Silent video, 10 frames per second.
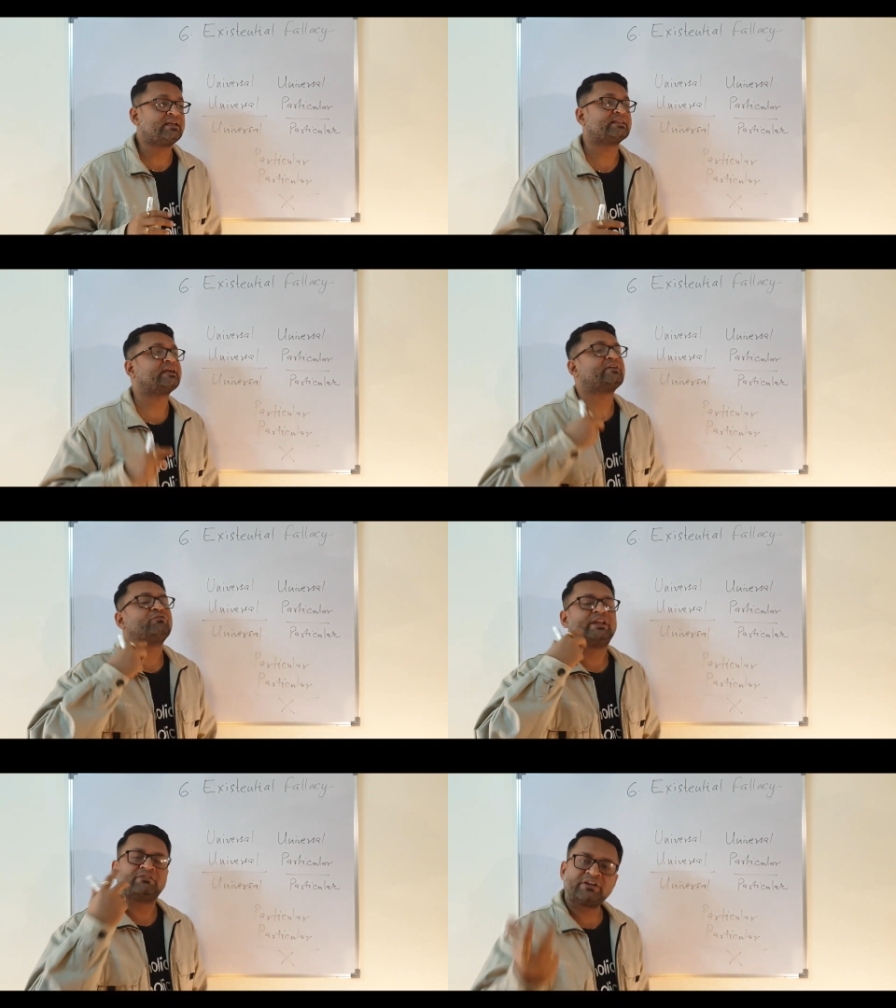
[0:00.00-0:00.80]
that
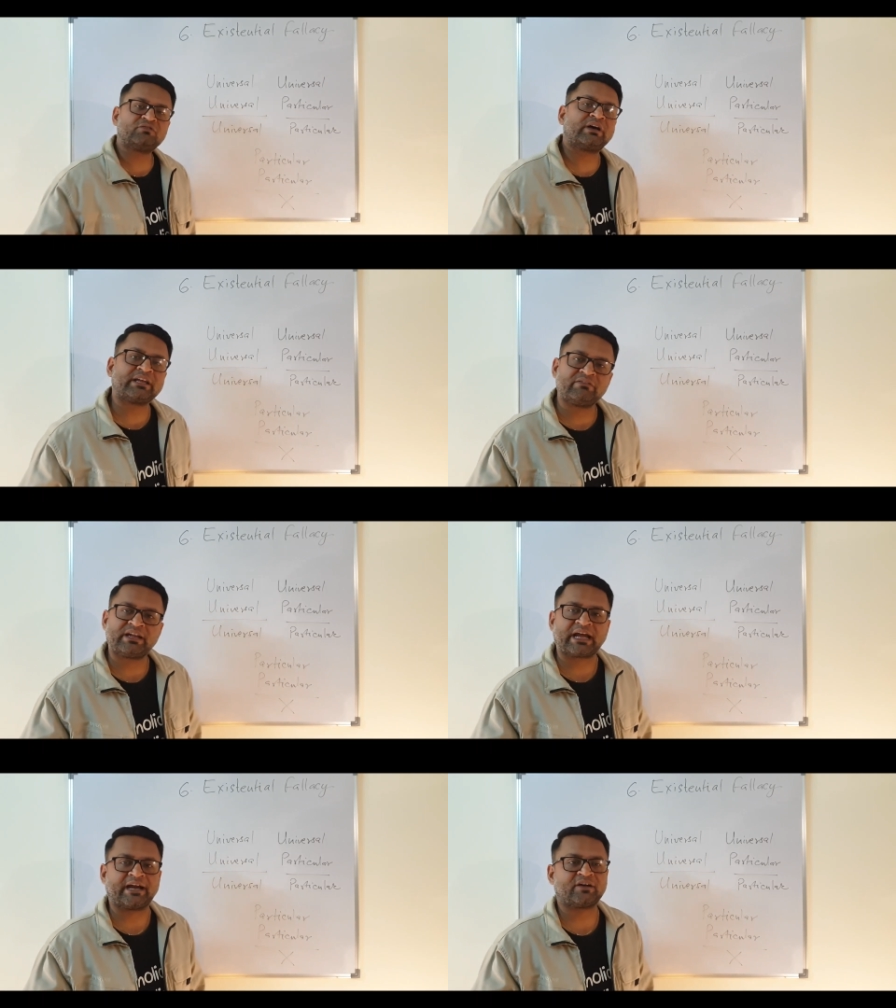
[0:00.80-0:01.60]
whenever you are given
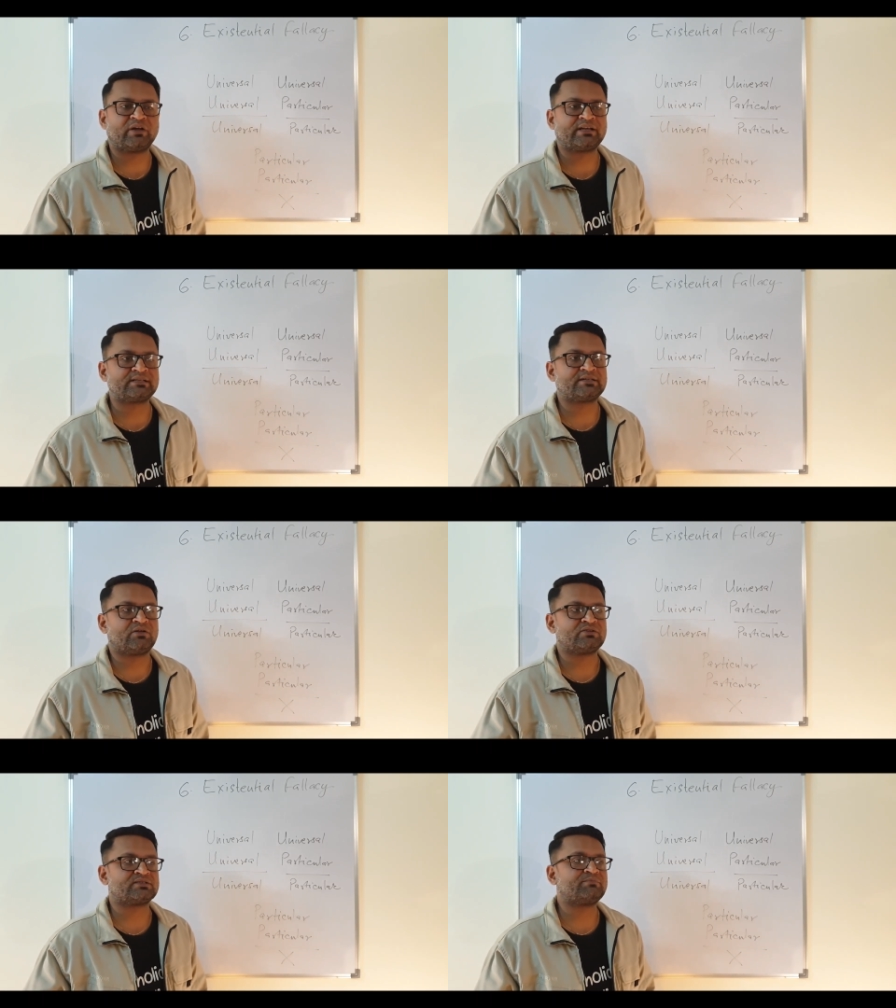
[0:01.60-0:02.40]
a categorical
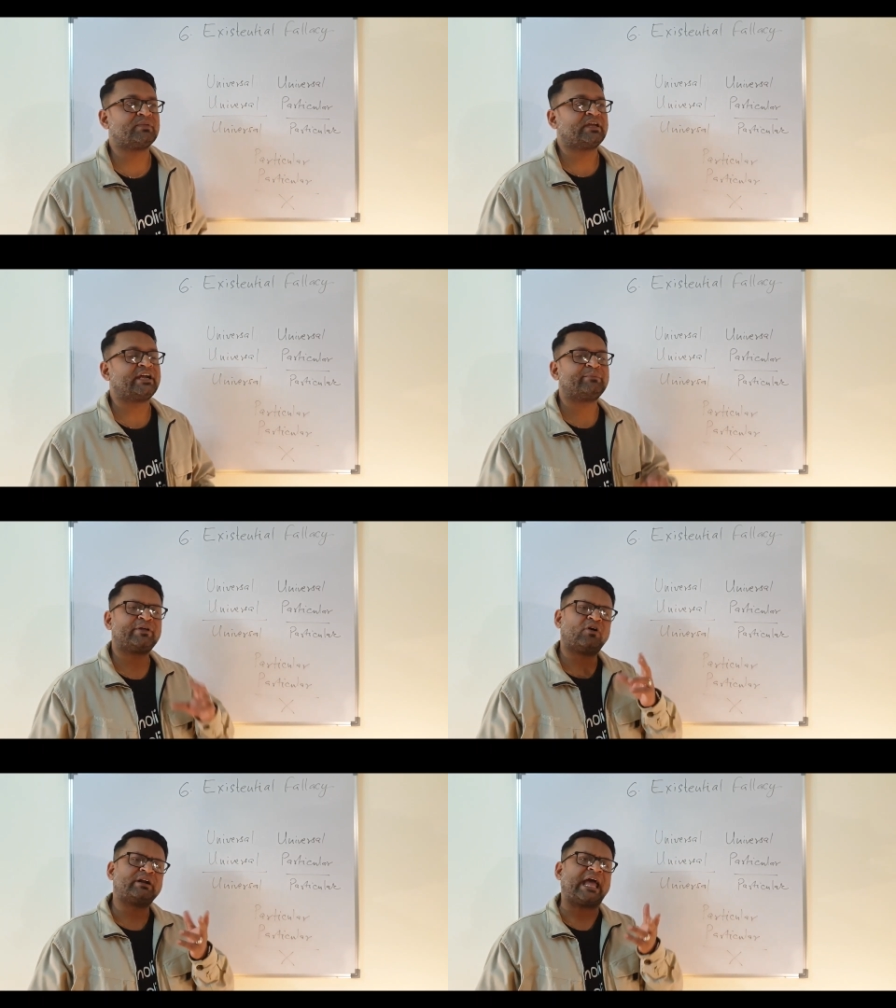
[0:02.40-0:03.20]
syllogism, it may
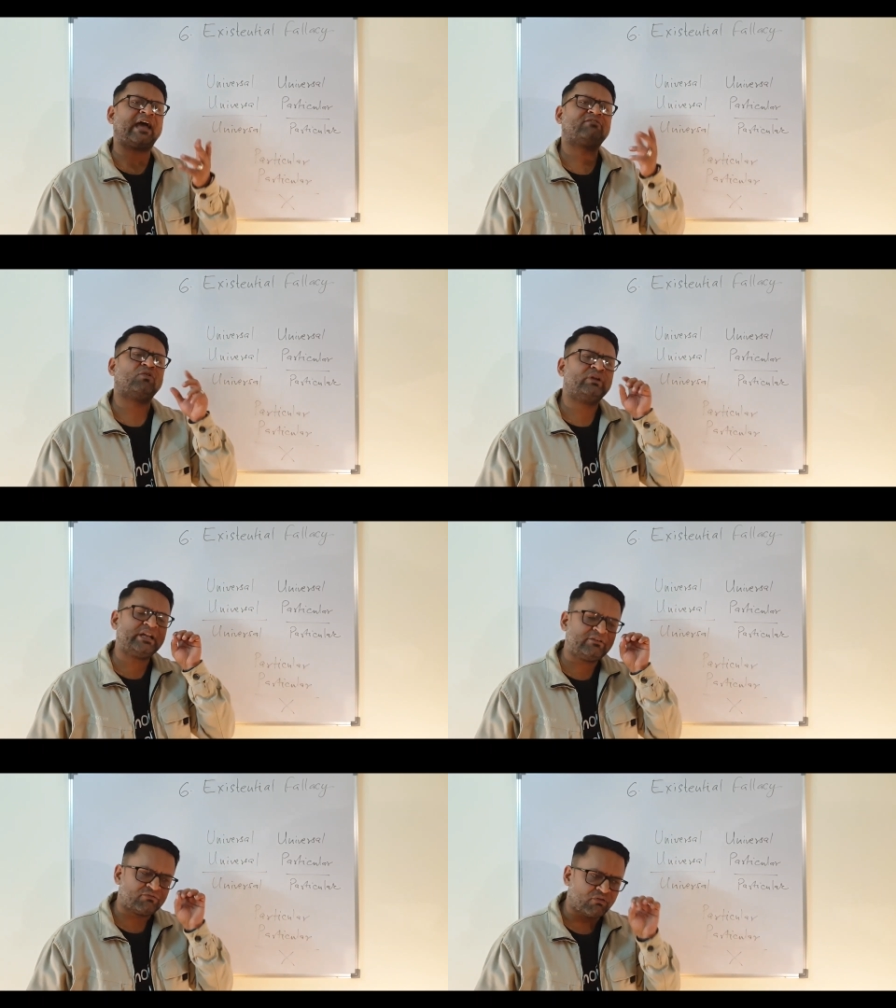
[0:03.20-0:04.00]
not have
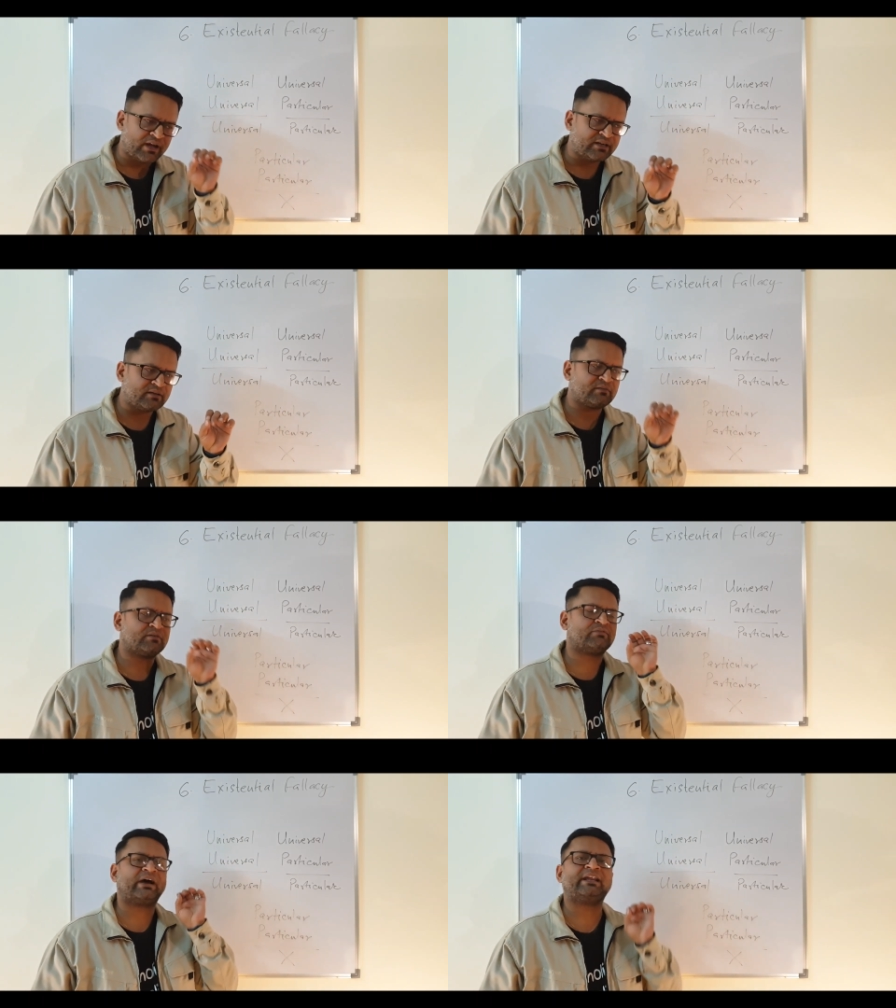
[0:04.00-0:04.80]
only one
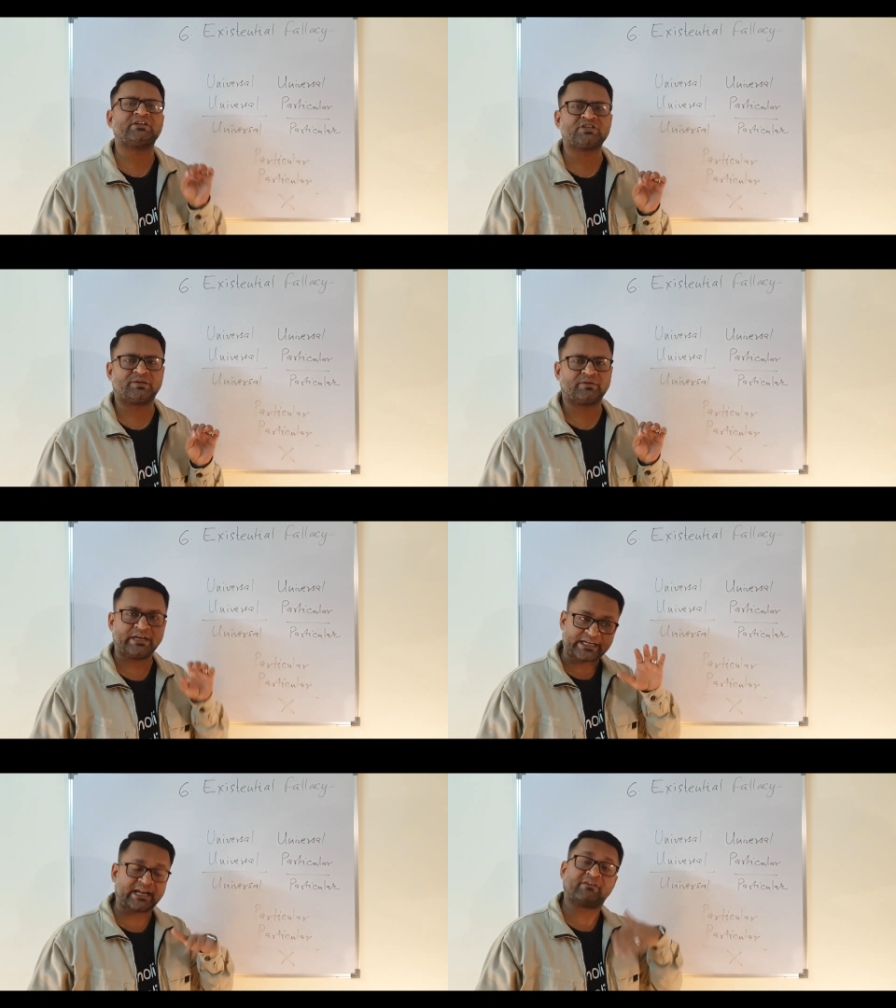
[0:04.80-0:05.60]
violation.
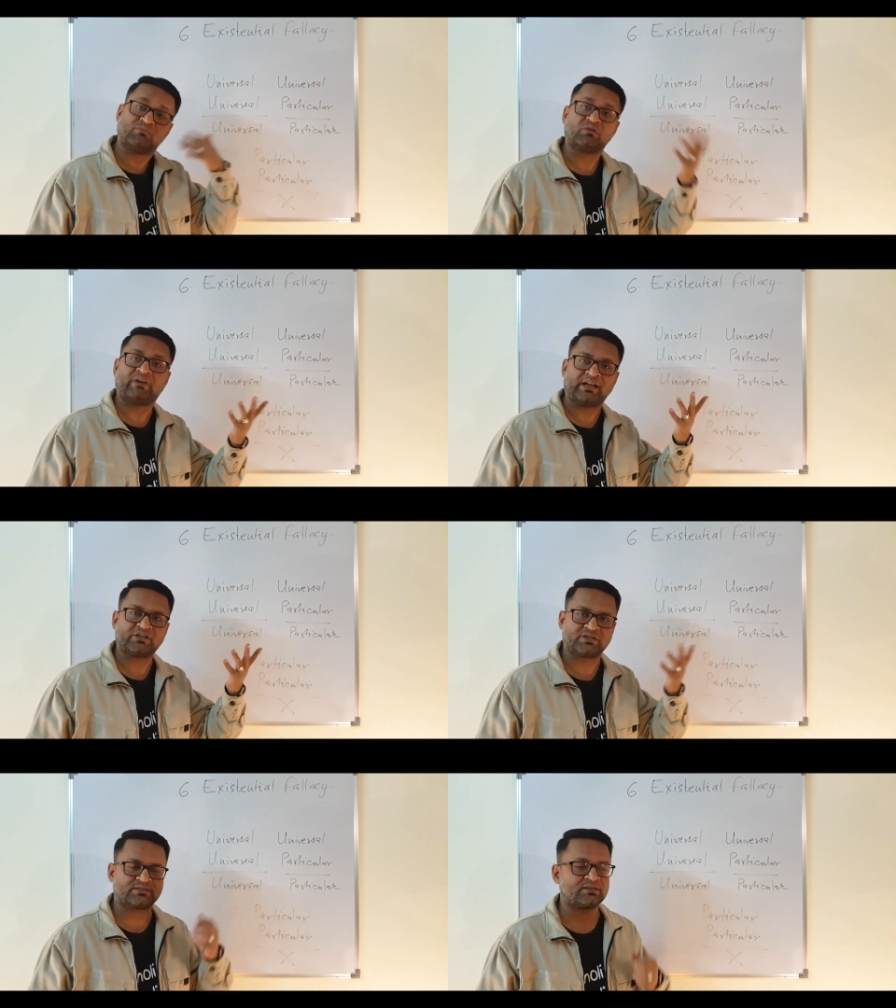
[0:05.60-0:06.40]
It can have more
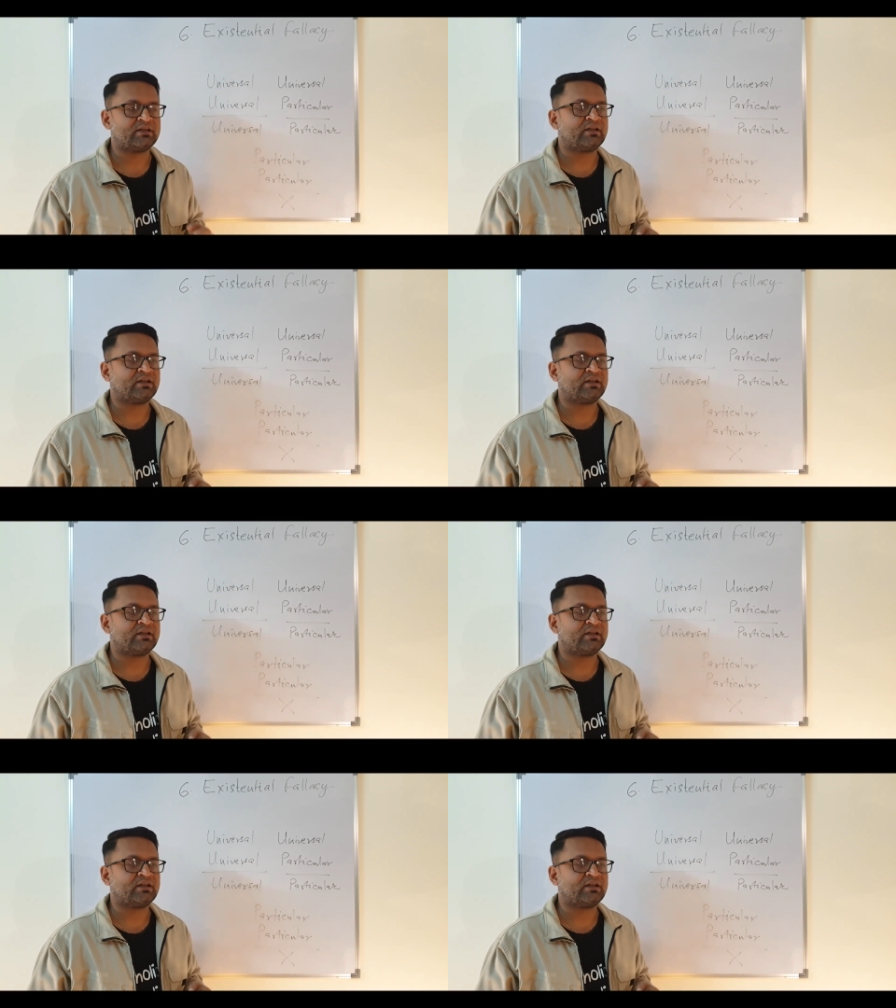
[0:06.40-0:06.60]
violations.